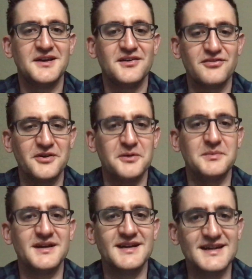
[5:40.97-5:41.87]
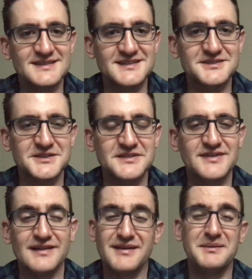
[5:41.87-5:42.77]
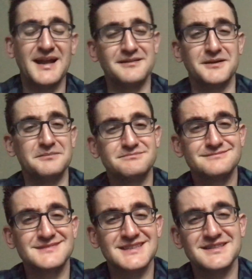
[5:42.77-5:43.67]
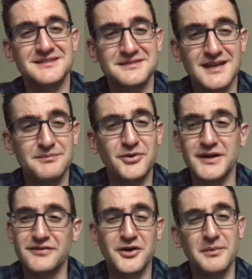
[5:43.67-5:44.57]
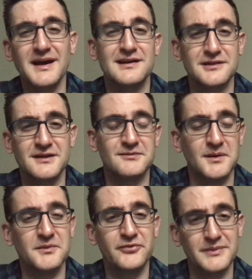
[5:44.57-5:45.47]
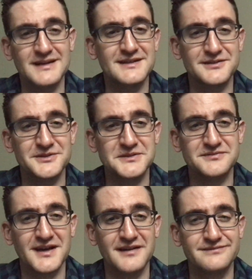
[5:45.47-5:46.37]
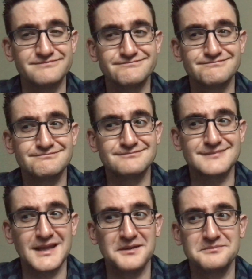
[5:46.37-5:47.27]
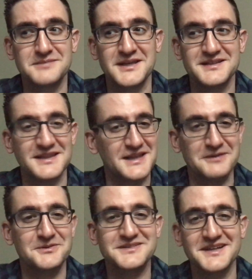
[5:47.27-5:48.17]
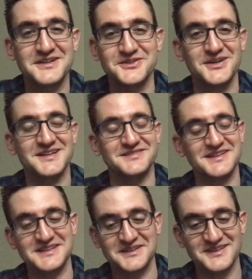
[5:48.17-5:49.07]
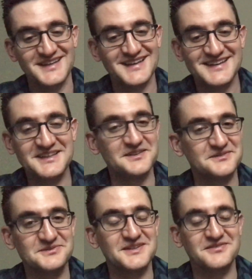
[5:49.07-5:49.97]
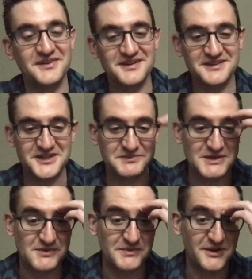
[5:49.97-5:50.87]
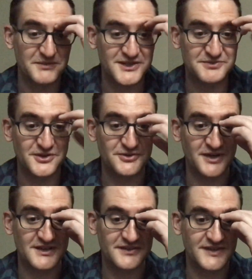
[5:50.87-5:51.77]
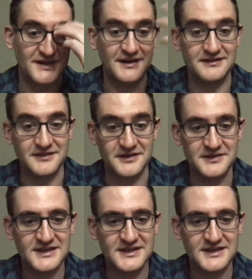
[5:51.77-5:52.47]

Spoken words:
from 1935. I don't know. Just as a side point, if you go back and look at women from 1935, they weren't that attractive. It's very clear to me women are much more attractive now. I don't know.